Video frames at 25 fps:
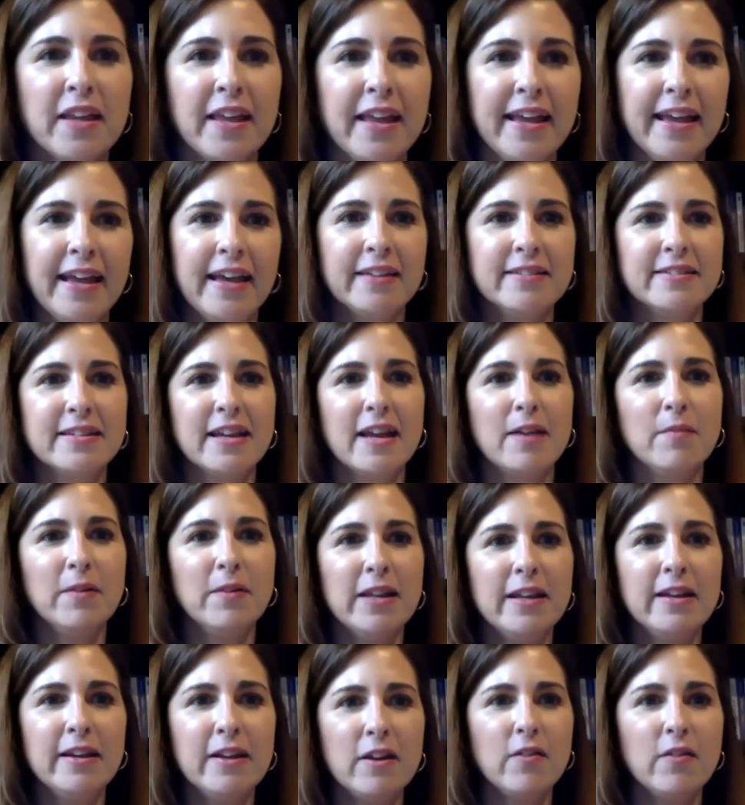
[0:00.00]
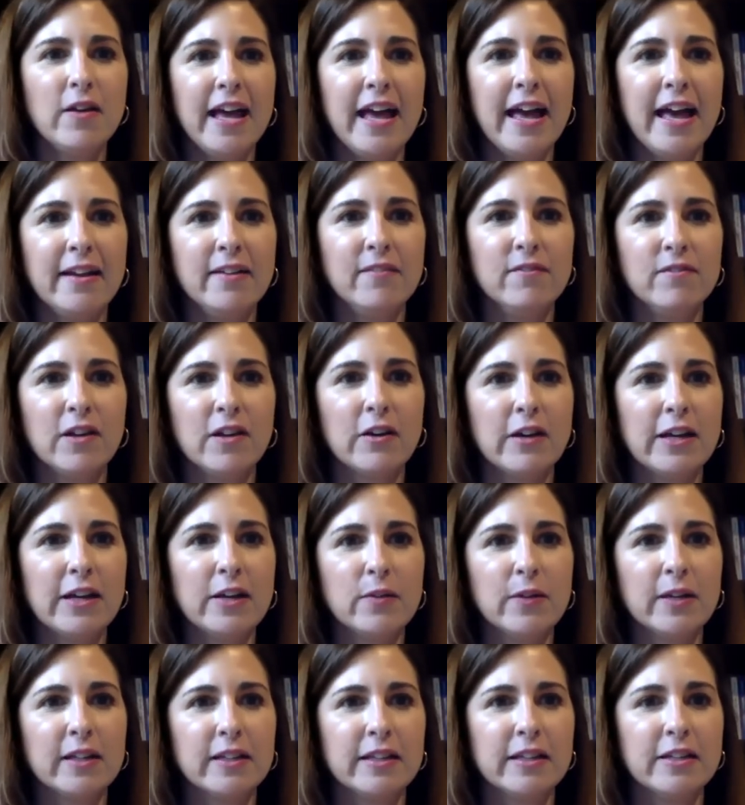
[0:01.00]
And I'm going to go ahead and very
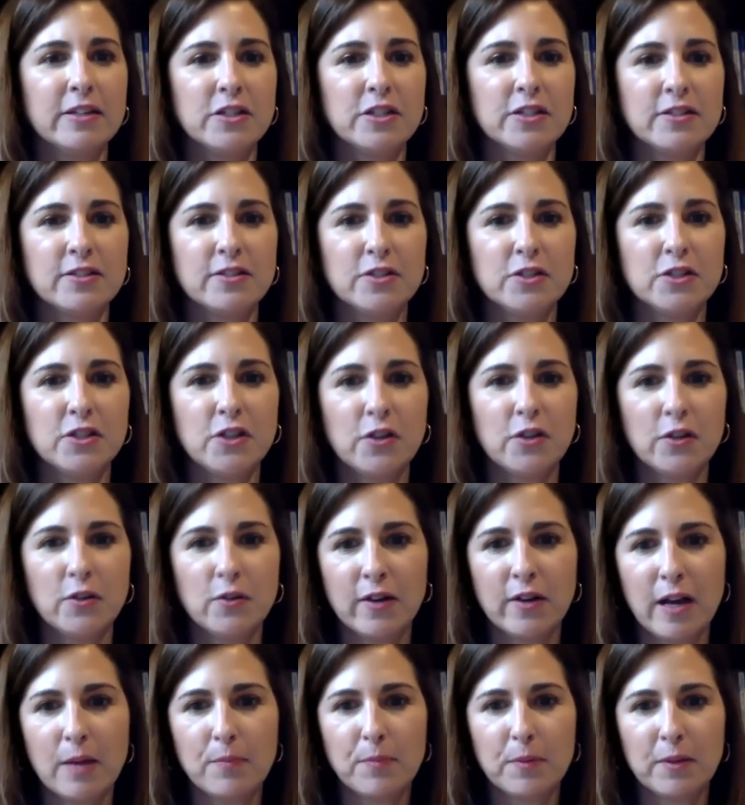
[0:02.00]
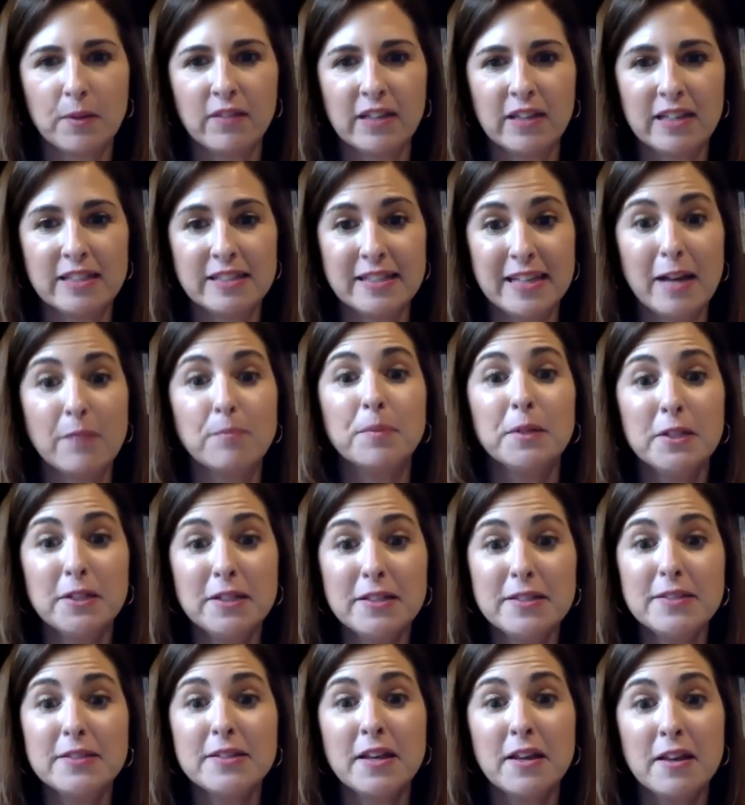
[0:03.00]
quickly just show you a couple of
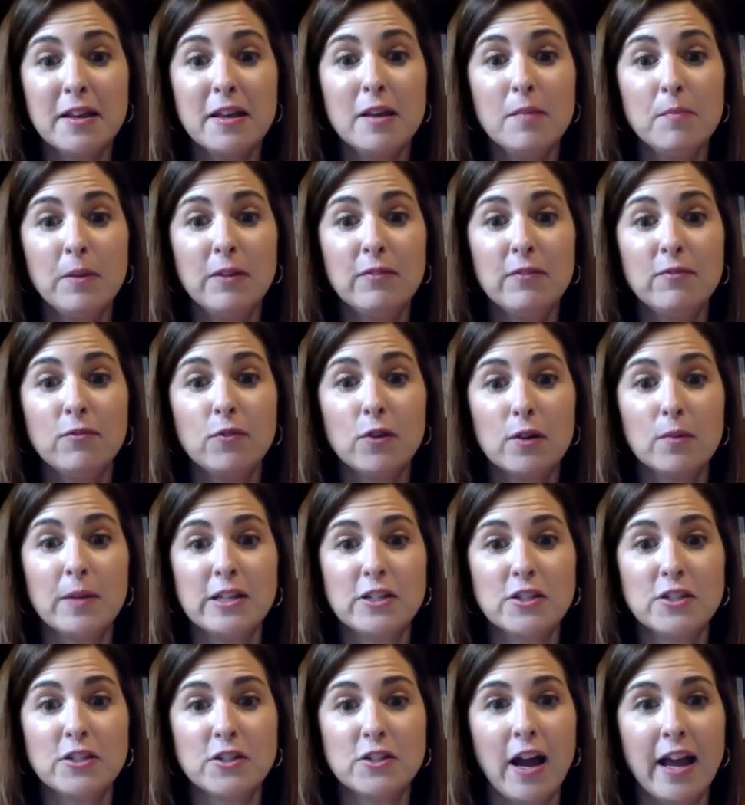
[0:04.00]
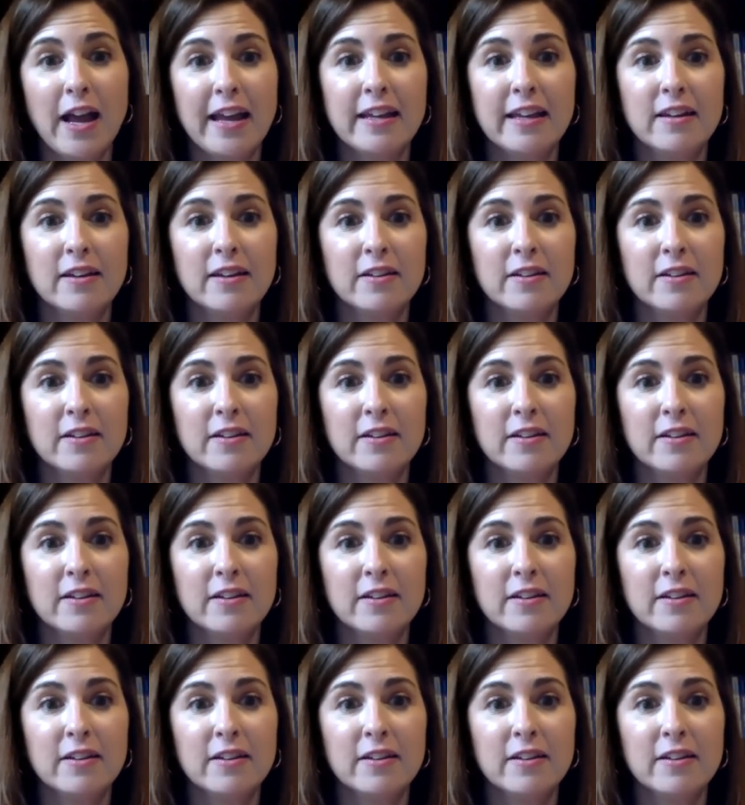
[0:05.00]
examples before we try it